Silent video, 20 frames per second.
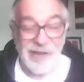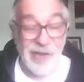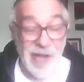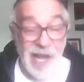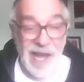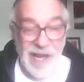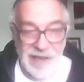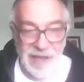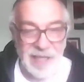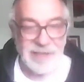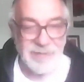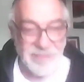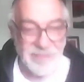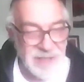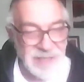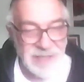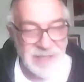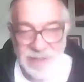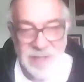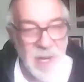exactly.
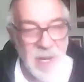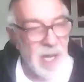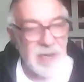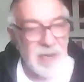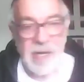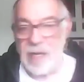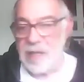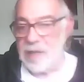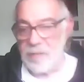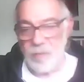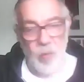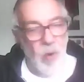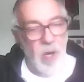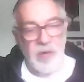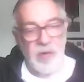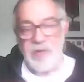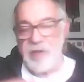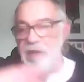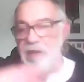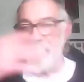That
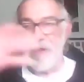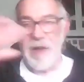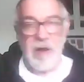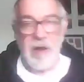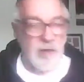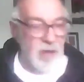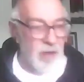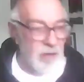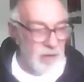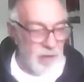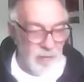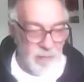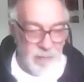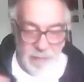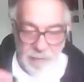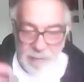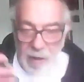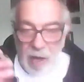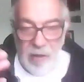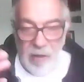once I found
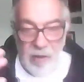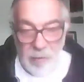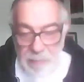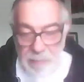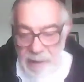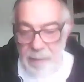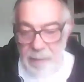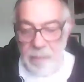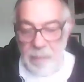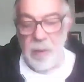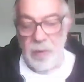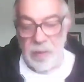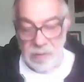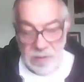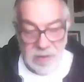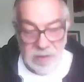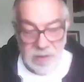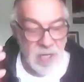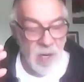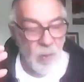other
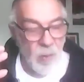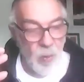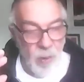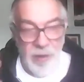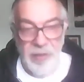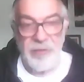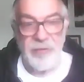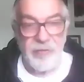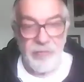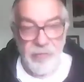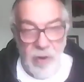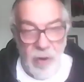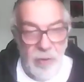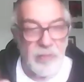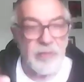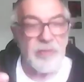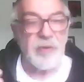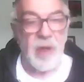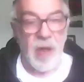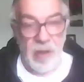people with
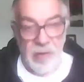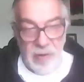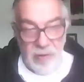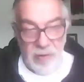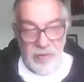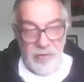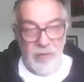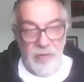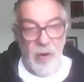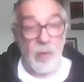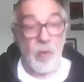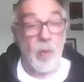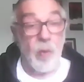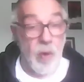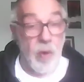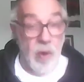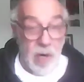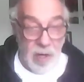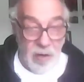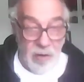strokes, other stroke
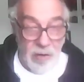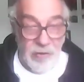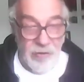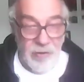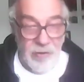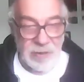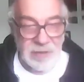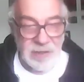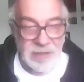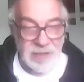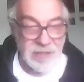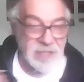warriors.